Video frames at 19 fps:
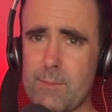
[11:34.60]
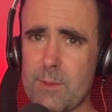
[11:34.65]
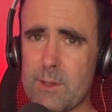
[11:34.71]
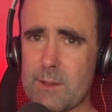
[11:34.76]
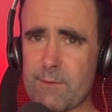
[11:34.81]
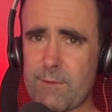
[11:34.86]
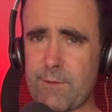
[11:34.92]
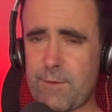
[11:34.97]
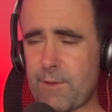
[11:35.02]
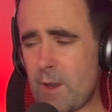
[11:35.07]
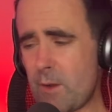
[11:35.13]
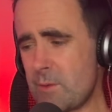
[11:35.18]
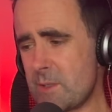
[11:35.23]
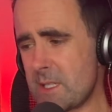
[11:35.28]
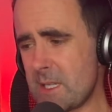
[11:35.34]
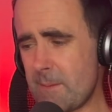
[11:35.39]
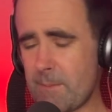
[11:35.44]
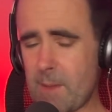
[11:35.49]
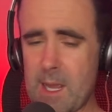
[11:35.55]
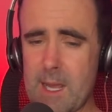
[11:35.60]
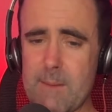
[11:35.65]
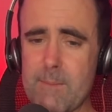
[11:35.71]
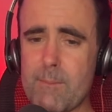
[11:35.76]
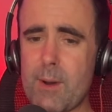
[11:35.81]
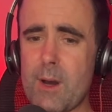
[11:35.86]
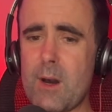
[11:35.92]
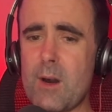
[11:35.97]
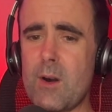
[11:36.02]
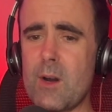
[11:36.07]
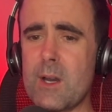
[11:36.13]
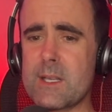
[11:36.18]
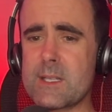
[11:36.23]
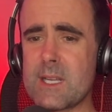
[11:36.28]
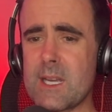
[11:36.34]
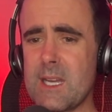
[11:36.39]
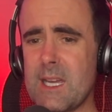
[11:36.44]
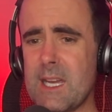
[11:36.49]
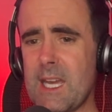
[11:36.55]
floated him in behind.
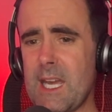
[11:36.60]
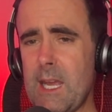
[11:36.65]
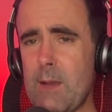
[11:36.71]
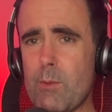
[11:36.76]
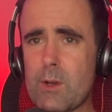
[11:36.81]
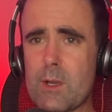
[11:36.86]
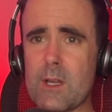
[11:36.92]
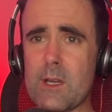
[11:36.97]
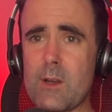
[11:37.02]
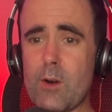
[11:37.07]
He would